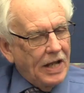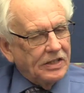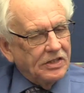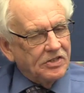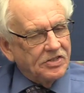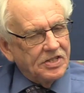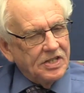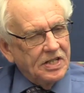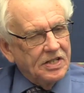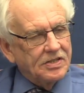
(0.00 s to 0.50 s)
the
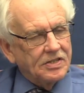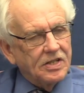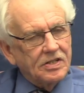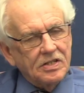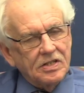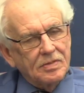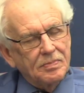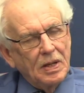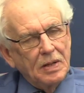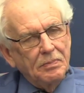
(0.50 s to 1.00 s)
scenes, that
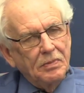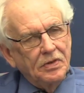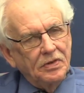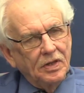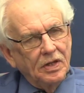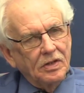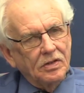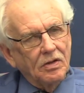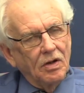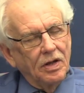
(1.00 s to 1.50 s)
just made me
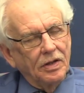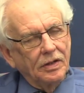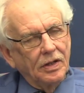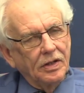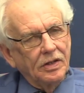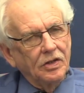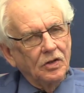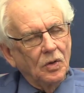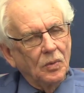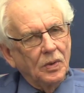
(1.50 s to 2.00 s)
think, Don,
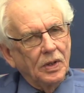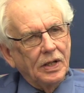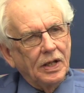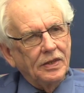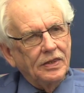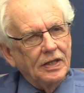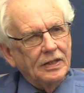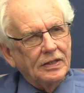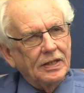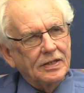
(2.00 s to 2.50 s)
that, you know what, I
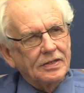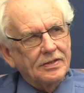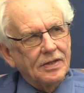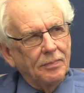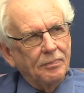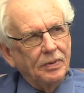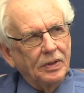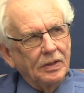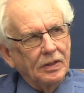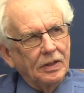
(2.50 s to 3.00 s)
think that's
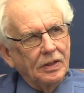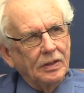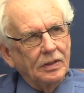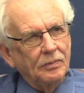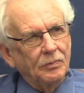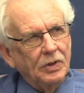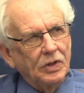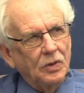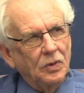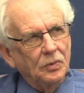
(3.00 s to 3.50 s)
something that
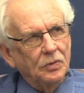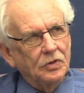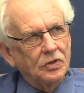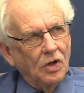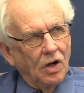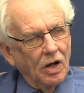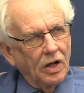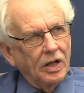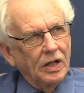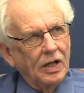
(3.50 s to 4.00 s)
we don't
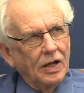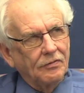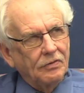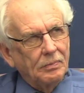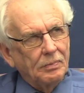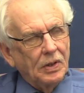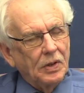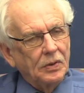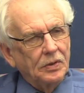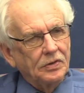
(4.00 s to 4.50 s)
talk enough
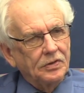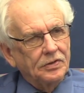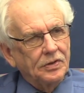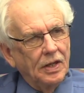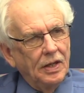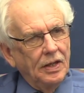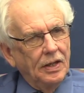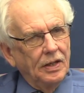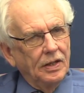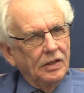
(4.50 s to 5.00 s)
about is,
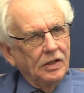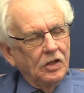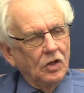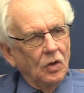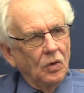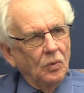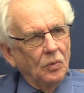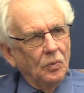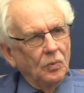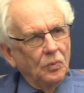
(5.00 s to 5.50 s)
you
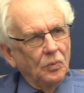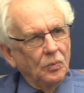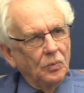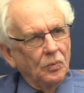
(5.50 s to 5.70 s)
know,